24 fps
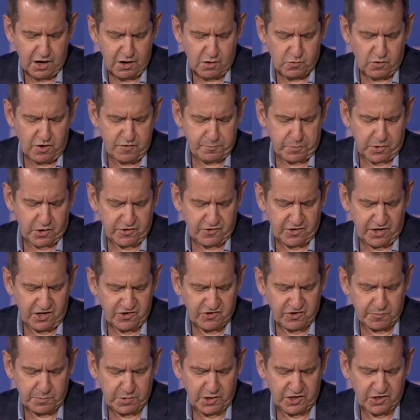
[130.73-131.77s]
with
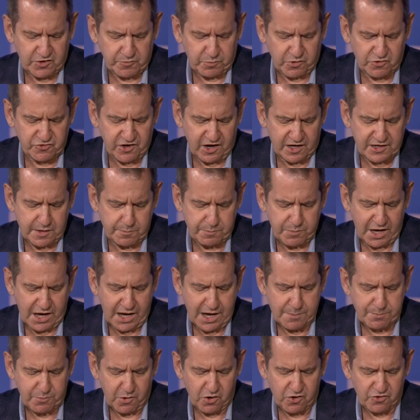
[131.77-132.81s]
participants presenting
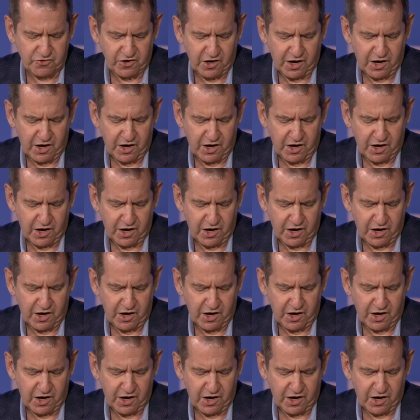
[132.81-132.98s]
papers